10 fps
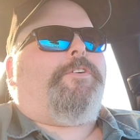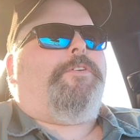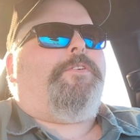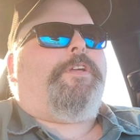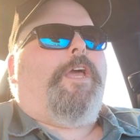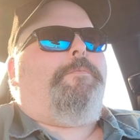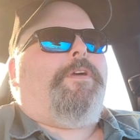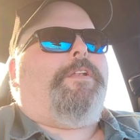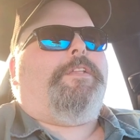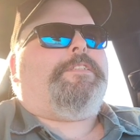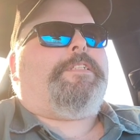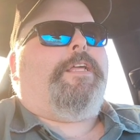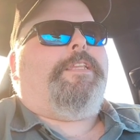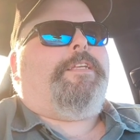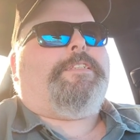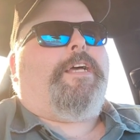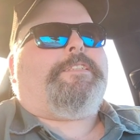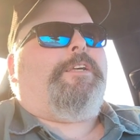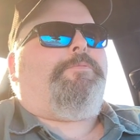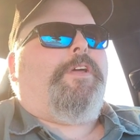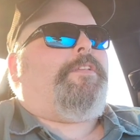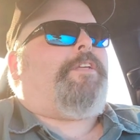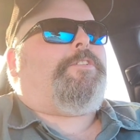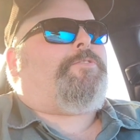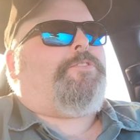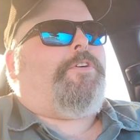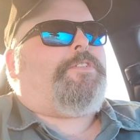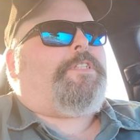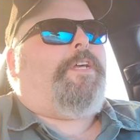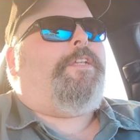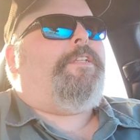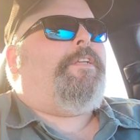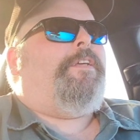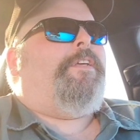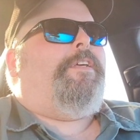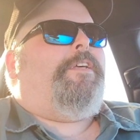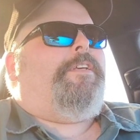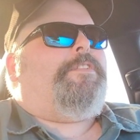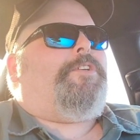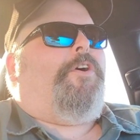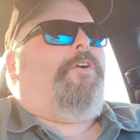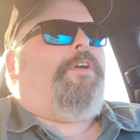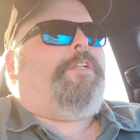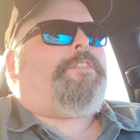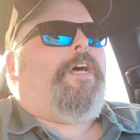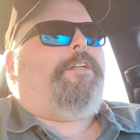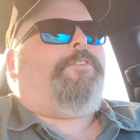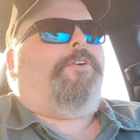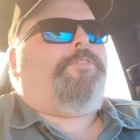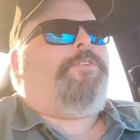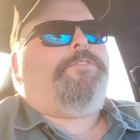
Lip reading: even came in and said the exact same thing the test results said. So he decided to throw 2